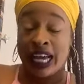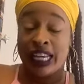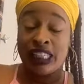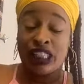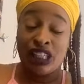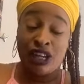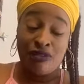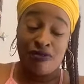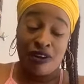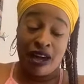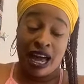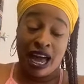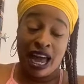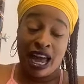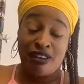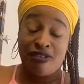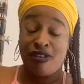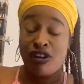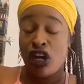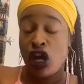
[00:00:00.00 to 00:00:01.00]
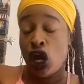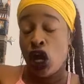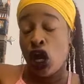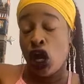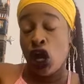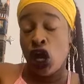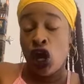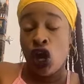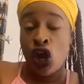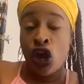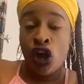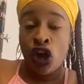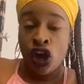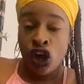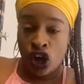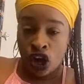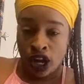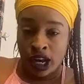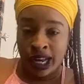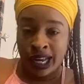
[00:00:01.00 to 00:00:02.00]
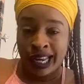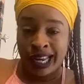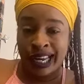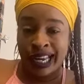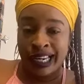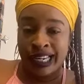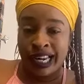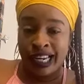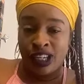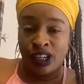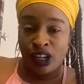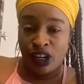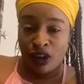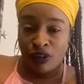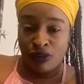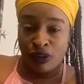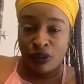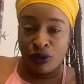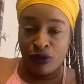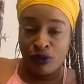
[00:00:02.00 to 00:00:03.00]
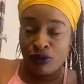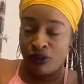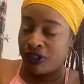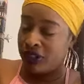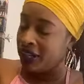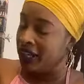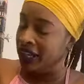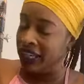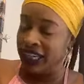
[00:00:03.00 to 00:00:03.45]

Uh, G5, get that dirt off you.